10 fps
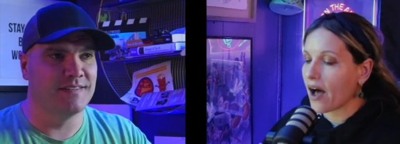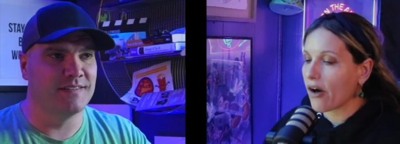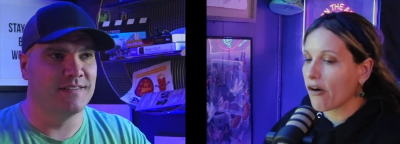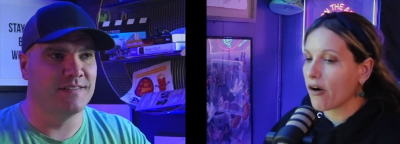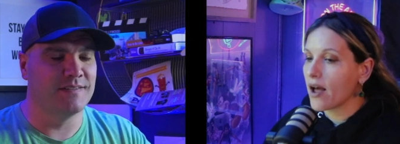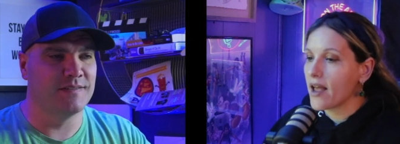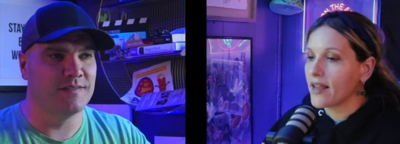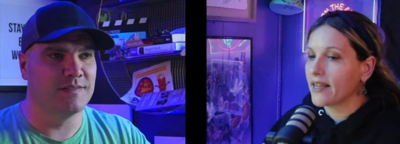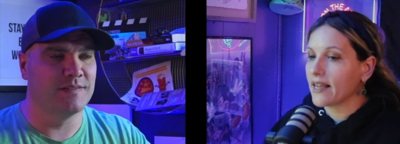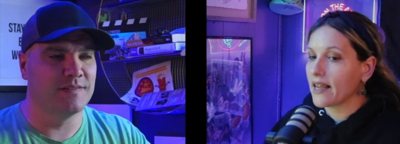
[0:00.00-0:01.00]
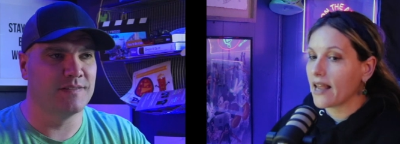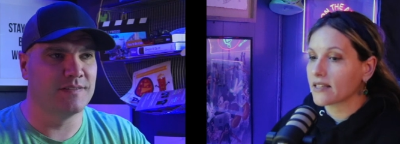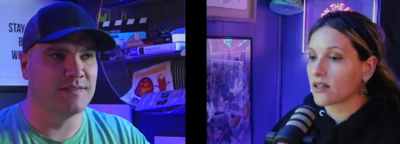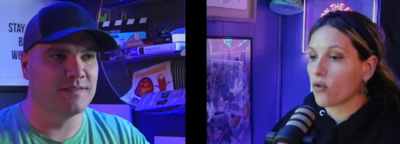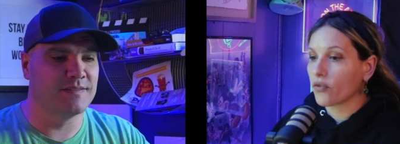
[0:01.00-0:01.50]
Speaker 1: how he
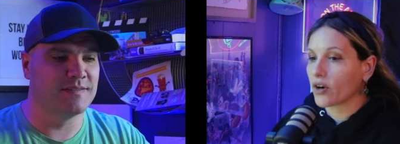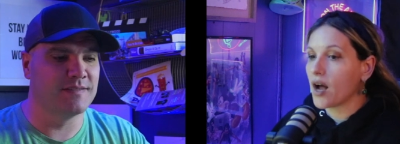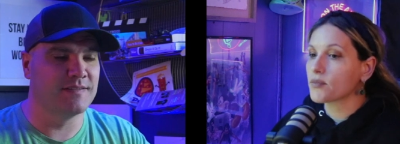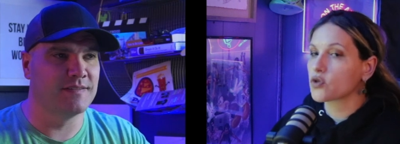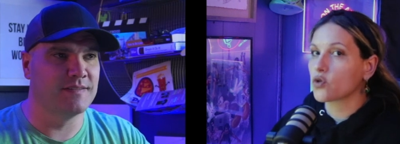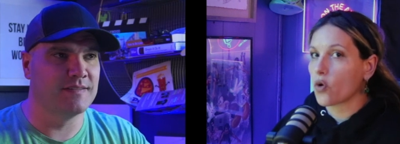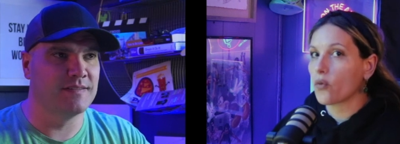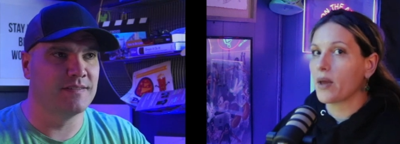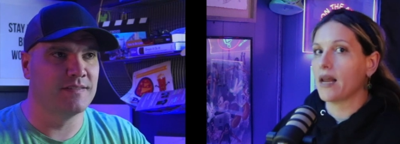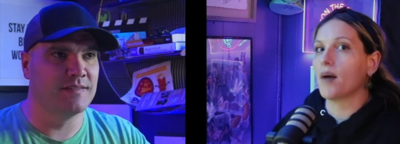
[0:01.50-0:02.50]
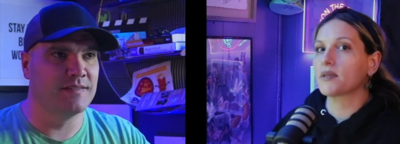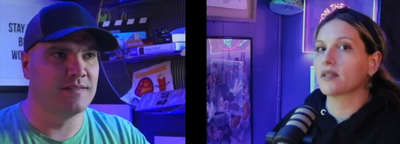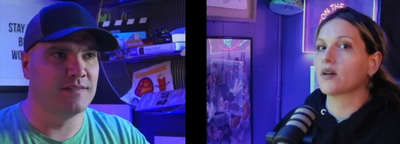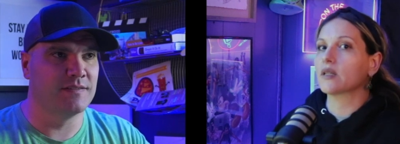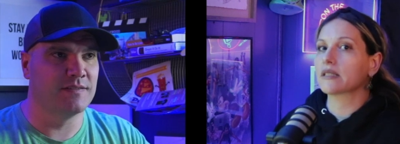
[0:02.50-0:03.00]
had to overcome so many
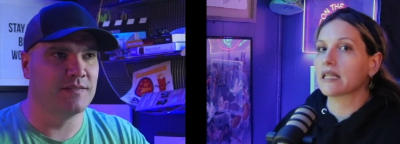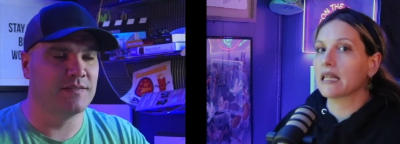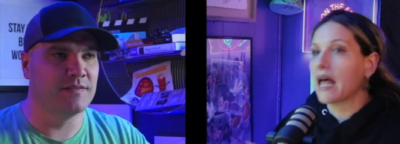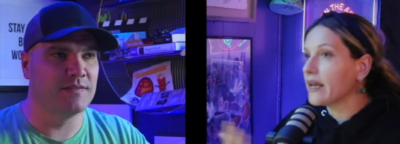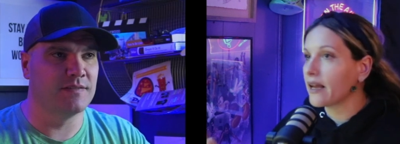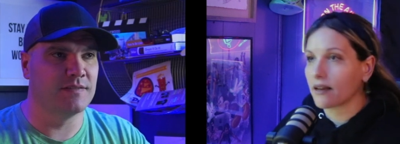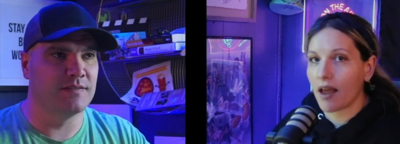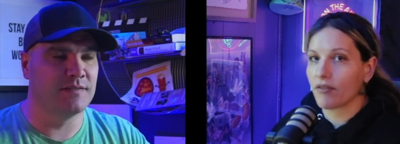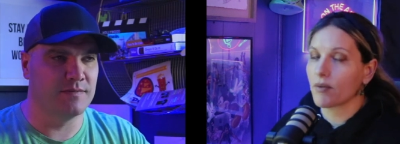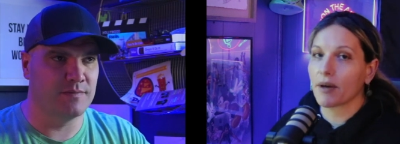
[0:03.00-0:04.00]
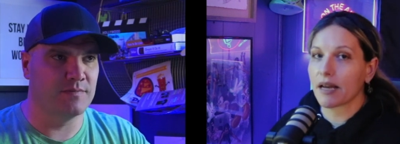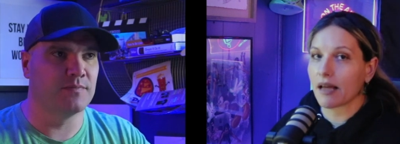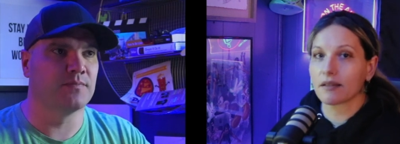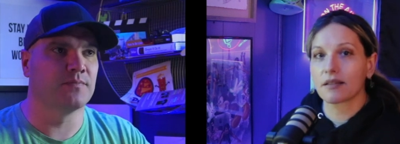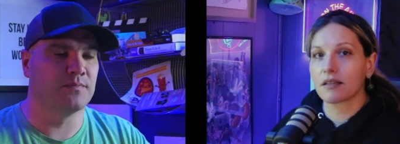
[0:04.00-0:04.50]
obstacles like everyone
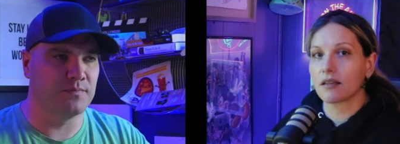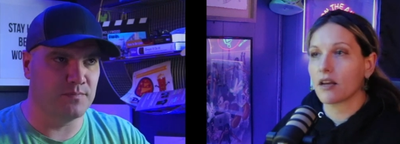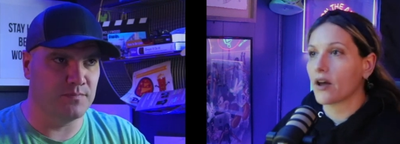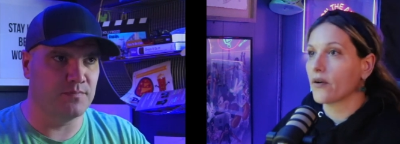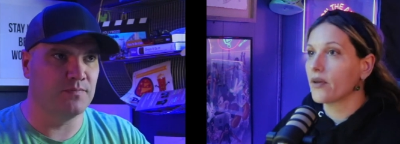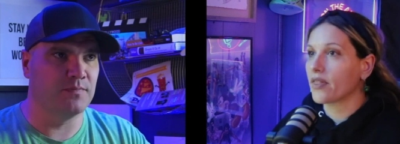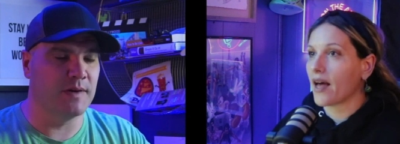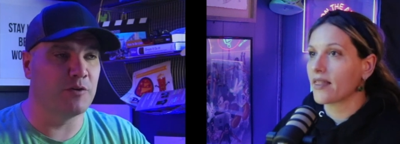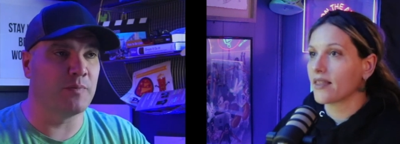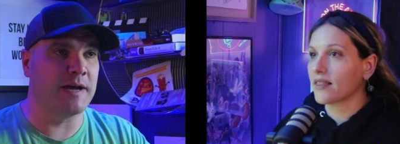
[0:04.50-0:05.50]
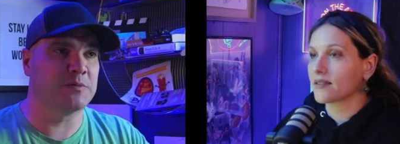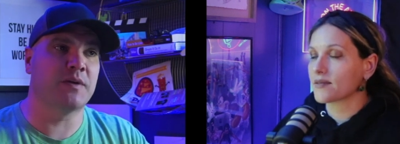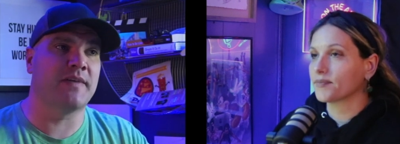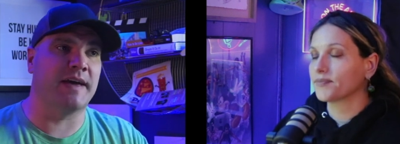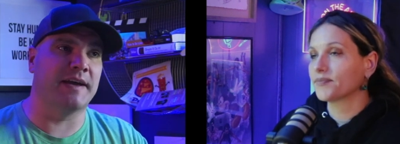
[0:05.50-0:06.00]
else, you know? That it reminds me
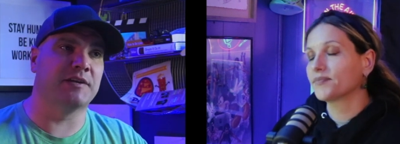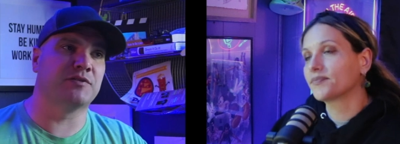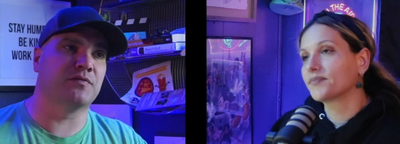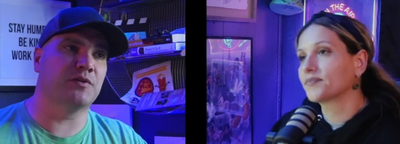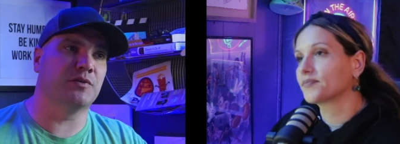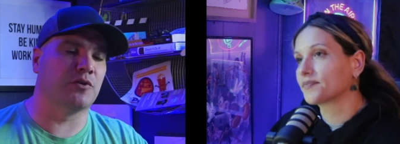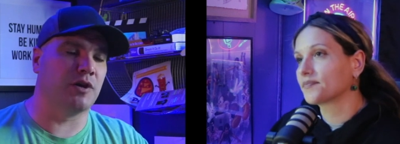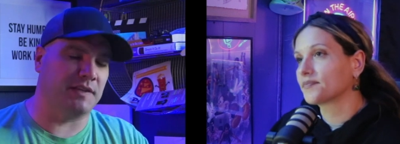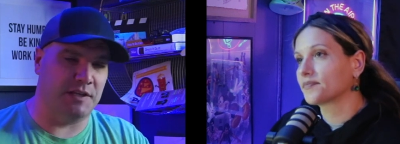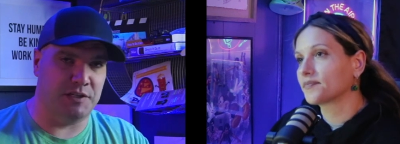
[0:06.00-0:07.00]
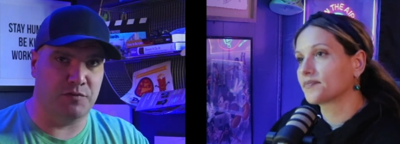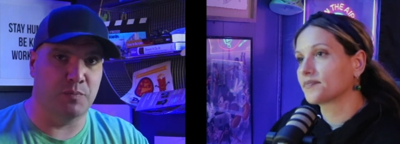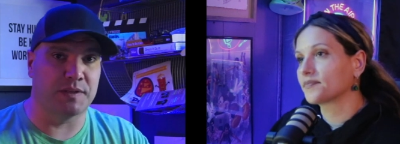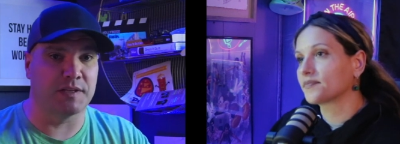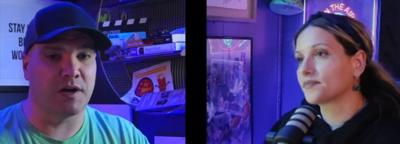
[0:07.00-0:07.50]
of that
Speaker 2: interview, or not the interview,
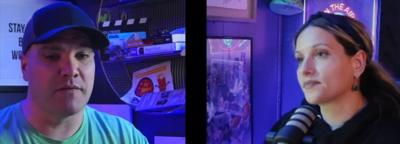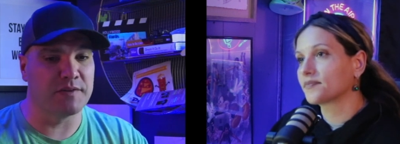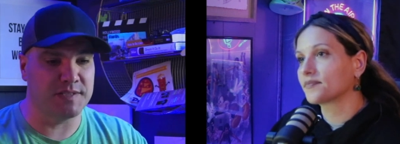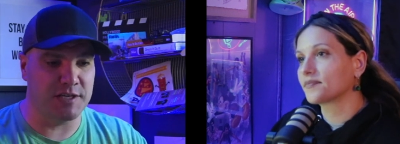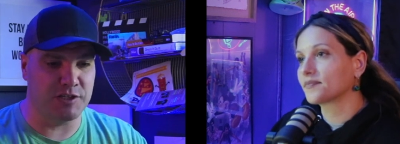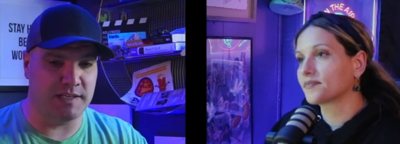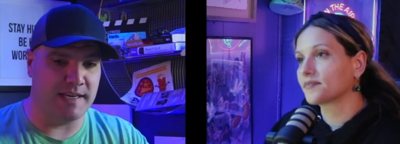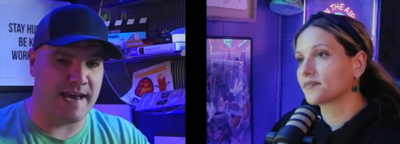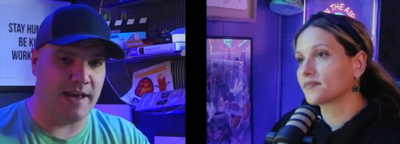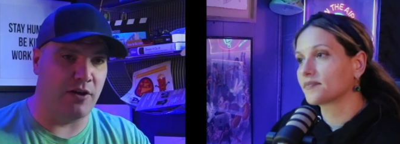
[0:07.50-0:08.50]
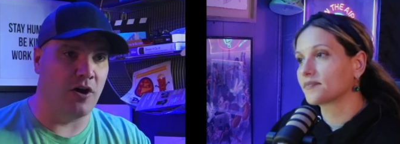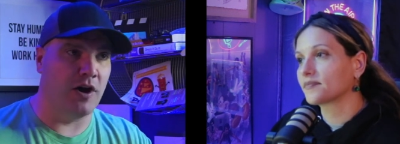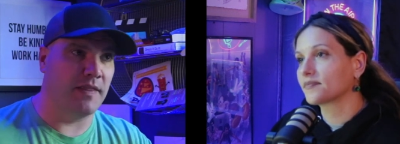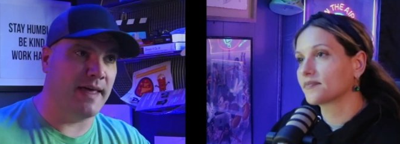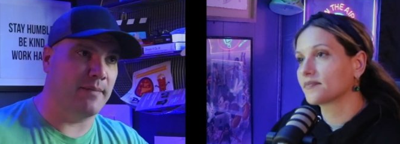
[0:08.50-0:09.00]
but the conversation he had
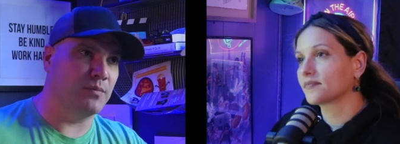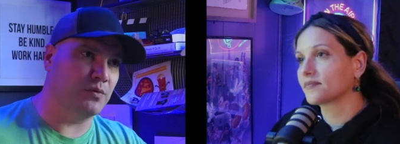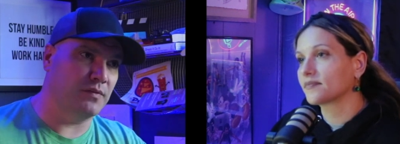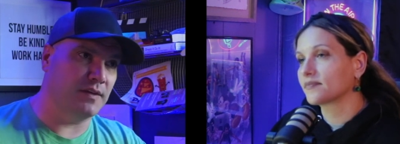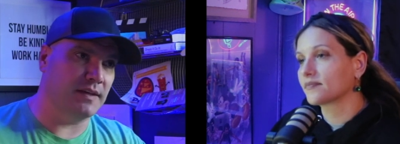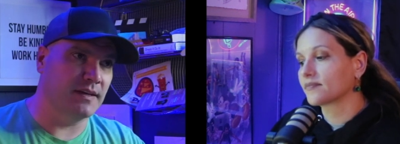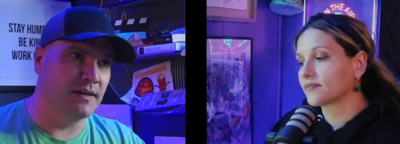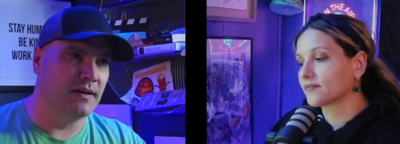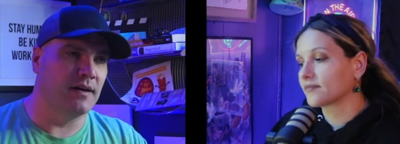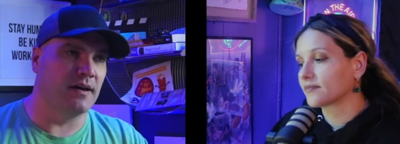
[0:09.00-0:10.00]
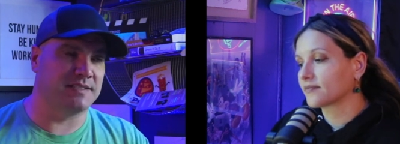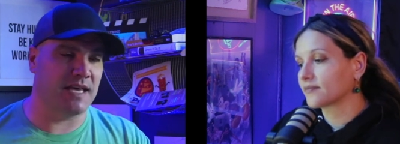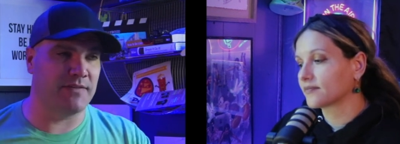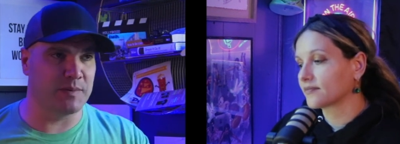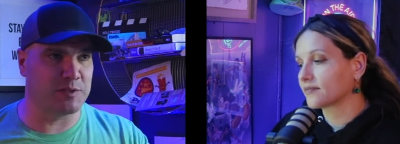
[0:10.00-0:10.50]
on that movie, uh,
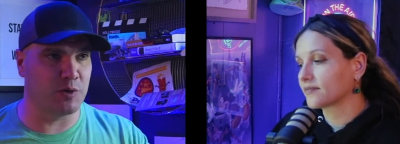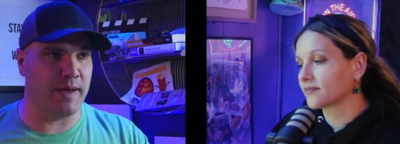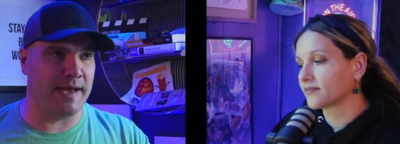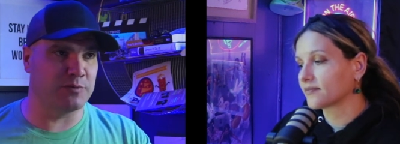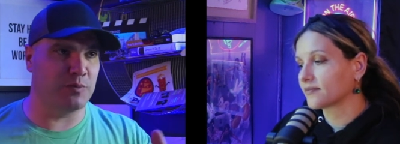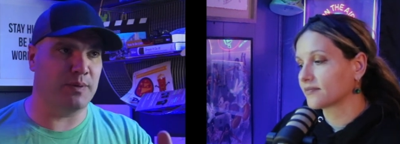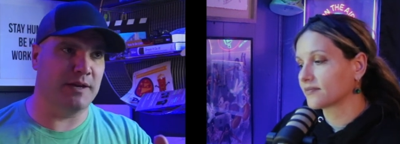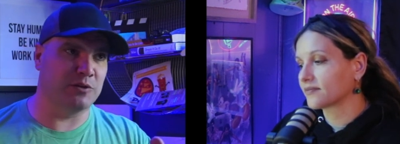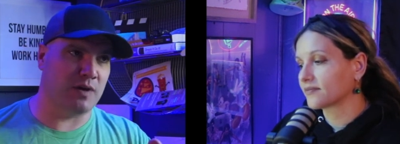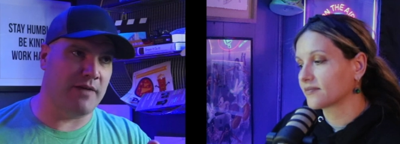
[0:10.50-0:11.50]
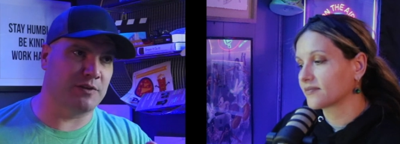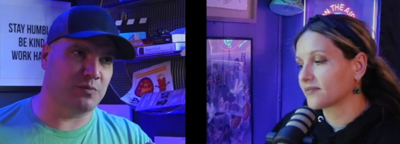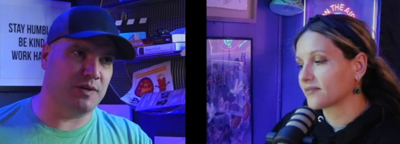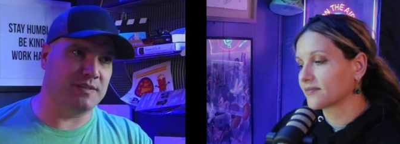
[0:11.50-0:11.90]
Saving Mr. Banks with P.L. Travers, where